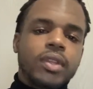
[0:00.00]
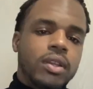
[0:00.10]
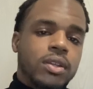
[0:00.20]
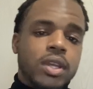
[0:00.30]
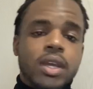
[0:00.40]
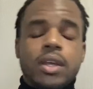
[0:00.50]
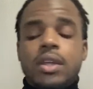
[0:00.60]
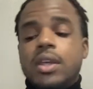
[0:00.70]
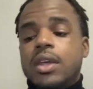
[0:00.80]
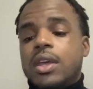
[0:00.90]
Yeah.
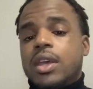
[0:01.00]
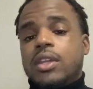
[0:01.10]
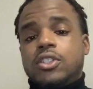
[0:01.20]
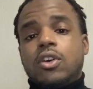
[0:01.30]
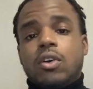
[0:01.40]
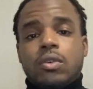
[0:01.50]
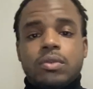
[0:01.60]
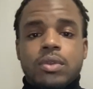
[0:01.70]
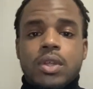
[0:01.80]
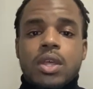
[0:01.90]
And so
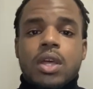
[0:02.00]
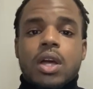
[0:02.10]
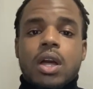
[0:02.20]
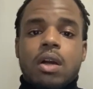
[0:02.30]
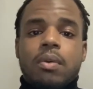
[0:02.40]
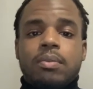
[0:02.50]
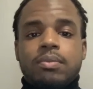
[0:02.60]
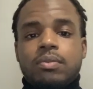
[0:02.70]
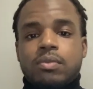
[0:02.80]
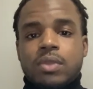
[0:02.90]

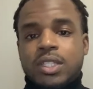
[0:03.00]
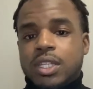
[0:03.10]
let's